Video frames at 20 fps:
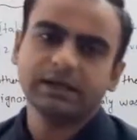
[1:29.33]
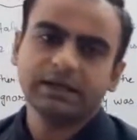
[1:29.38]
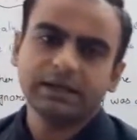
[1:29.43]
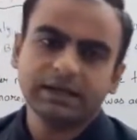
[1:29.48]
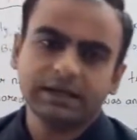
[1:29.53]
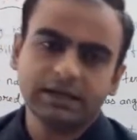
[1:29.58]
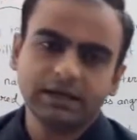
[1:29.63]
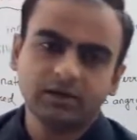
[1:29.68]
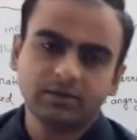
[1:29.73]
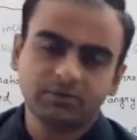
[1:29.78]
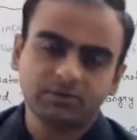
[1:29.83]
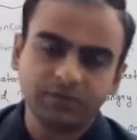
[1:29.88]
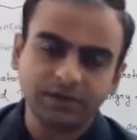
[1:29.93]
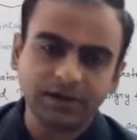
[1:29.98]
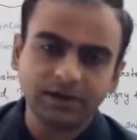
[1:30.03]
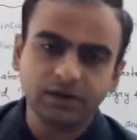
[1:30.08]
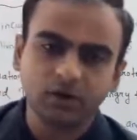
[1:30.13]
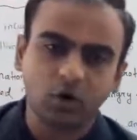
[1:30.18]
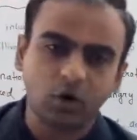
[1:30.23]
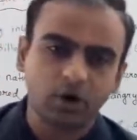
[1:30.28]
It
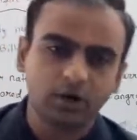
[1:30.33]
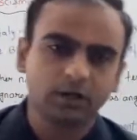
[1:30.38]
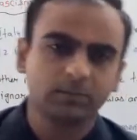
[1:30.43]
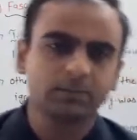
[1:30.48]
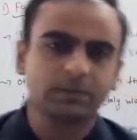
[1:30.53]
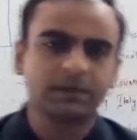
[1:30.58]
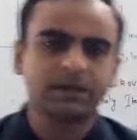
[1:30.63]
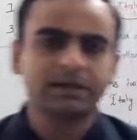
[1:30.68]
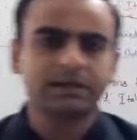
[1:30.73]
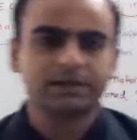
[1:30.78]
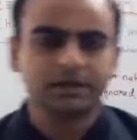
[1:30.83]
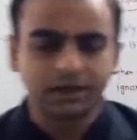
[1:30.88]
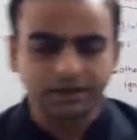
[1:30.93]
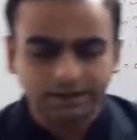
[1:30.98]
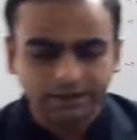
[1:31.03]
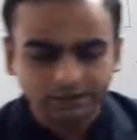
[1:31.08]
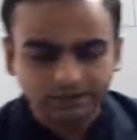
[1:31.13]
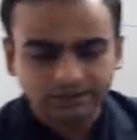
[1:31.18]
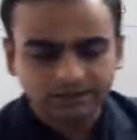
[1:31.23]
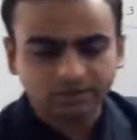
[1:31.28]
failed horribly in
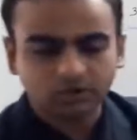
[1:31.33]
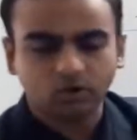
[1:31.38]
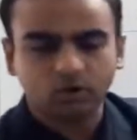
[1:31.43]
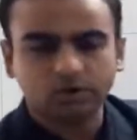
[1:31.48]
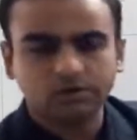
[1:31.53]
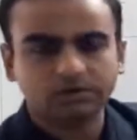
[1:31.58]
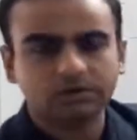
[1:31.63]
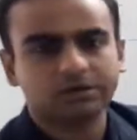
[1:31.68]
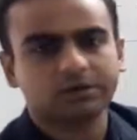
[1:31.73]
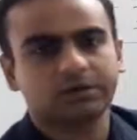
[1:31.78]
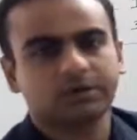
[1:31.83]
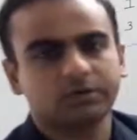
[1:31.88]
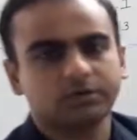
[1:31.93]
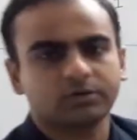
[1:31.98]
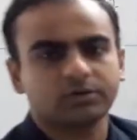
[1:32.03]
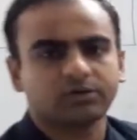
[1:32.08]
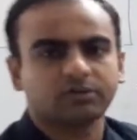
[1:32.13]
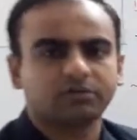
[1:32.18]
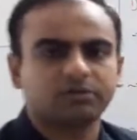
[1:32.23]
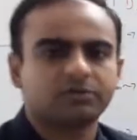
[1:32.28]
connecting all the
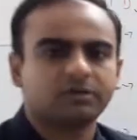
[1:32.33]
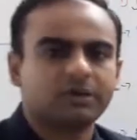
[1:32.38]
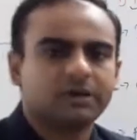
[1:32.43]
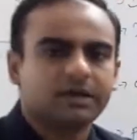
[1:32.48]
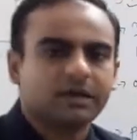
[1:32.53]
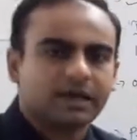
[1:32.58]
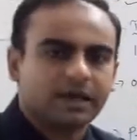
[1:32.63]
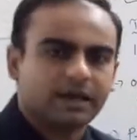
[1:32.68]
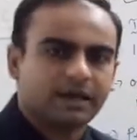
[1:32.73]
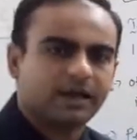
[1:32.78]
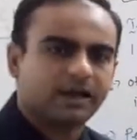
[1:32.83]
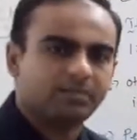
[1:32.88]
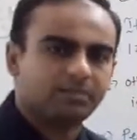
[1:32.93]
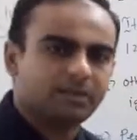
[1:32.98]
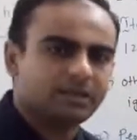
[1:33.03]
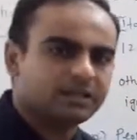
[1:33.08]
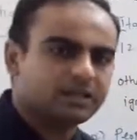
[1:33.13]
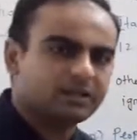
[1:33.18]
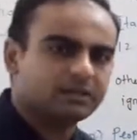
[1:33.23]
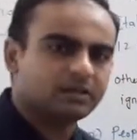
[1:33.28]
countries and
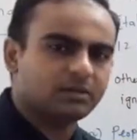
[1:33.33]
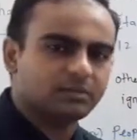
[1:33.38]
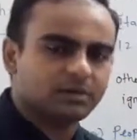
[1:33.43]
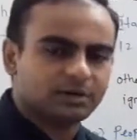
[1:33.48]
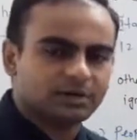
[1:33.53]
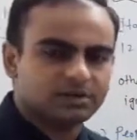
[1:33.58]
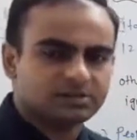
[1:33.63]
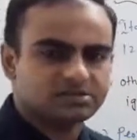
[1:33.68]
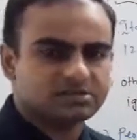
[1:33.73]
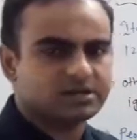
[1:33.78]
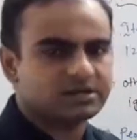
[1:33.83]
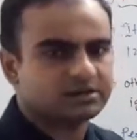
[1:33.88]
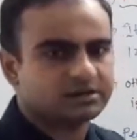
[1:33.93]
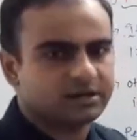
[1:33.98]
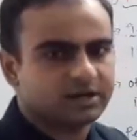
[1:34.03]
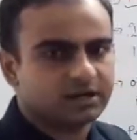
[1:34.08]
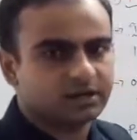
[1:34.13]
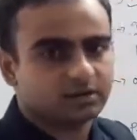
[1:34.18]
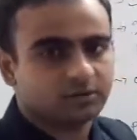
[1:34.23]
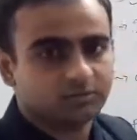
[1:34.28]
making them understand
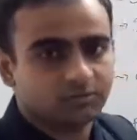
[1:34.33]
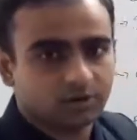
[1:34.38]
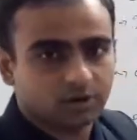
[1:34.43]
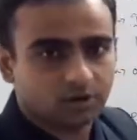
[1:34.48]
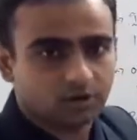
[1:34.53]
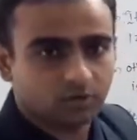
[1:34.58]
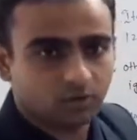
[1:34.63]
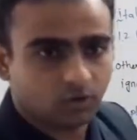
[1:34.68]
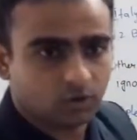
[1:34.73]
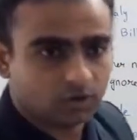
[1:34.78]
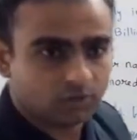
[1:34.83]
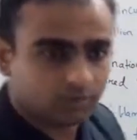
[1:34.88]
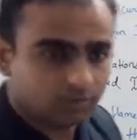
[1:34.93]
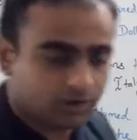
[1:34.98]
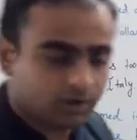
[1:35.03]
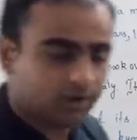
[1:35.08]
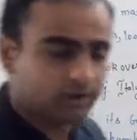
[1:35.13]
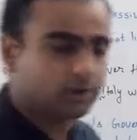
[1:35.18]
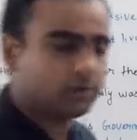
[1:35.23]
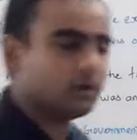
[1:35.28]
that World War
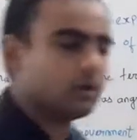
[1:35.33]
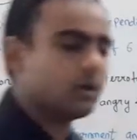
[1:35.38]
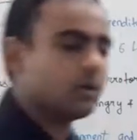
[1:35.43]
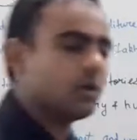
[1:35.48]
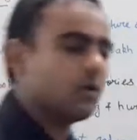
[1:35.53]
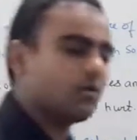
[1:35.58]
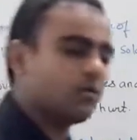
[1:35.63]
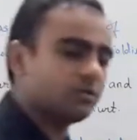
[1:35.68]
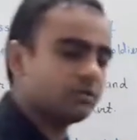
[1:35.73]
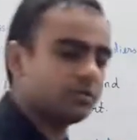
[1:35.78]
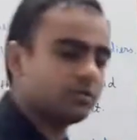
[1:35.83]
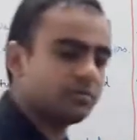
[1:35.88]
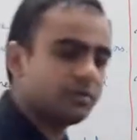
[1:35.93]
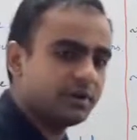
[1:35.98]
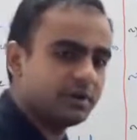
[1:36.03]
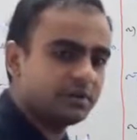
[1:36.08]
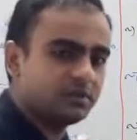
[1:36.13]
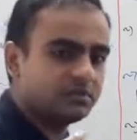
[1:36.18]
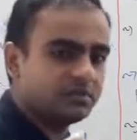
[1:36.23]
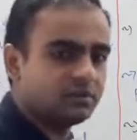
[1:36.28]
I was a
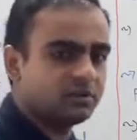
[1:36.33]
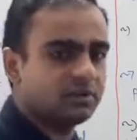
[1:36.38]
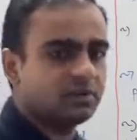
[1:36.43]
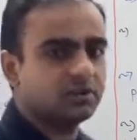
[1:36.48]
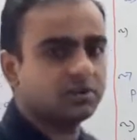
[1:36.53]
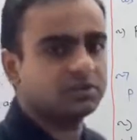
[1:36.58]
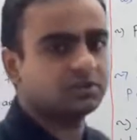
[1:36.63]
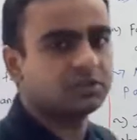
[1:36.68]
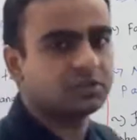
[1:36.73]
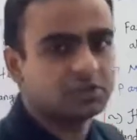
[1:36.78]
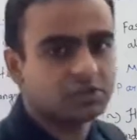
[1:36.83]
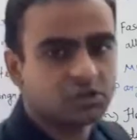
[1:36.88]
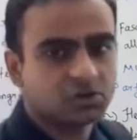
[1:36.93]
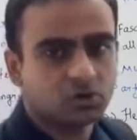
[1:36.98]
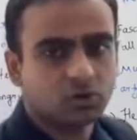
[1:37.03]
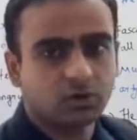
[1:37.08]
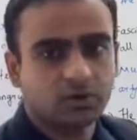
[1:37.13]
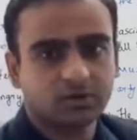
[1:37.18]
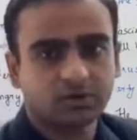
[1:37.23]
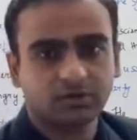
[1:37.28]
very serious
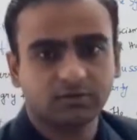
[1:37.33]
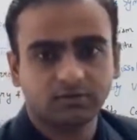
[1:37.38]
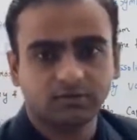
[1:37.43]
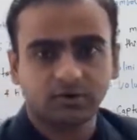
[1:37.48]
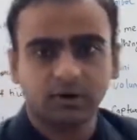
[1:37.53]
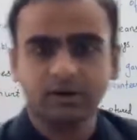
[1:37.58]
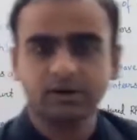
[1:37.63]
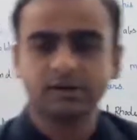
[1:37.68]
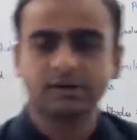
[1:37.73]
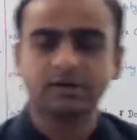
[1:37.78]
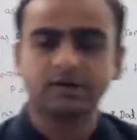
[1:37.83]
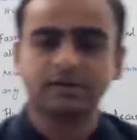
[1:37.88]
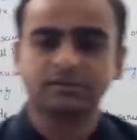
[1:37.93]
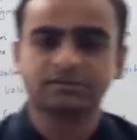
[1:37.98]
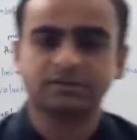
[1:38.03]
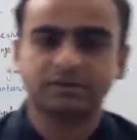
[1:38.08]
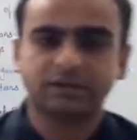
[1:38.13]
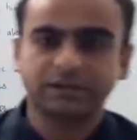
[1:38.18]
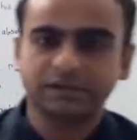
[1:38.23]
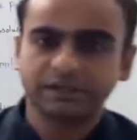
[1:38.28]
issue and the world
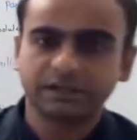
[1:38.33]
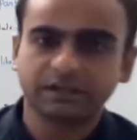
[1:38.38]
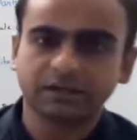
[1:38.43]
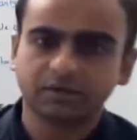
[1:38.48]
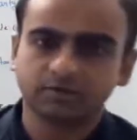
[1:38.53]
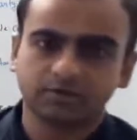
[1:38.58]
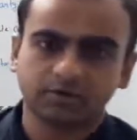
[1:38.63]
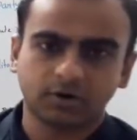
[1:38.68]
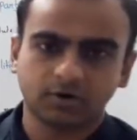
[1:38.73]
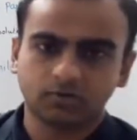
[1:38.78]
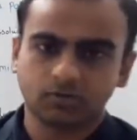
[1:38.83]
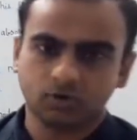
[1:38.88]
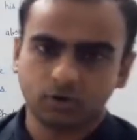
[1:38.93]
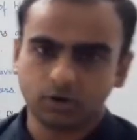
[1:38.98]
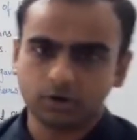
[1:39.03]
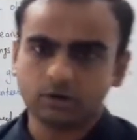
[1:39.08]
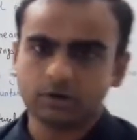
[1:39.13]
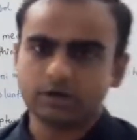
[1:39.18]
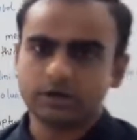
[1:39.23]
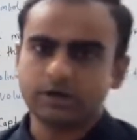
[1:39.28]
doesn't need World
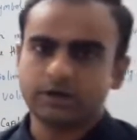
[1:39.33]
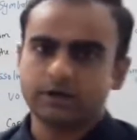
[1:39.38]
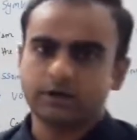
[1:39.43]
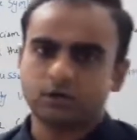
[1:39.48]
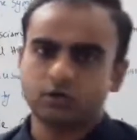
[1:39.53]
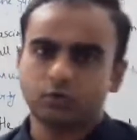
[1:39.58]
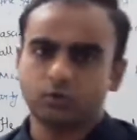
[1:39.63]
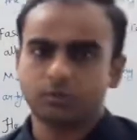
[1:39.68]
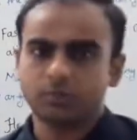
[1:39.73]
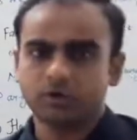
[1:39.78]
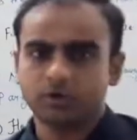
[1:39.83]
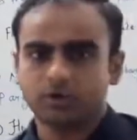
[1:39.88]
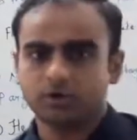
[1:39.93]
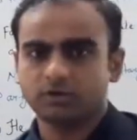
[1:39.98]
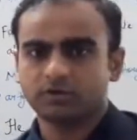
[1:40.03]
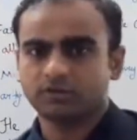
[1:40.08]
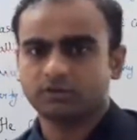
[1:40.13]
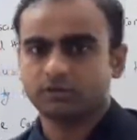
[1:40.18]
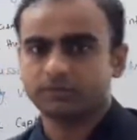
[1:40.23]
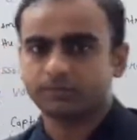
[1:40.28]
War II, because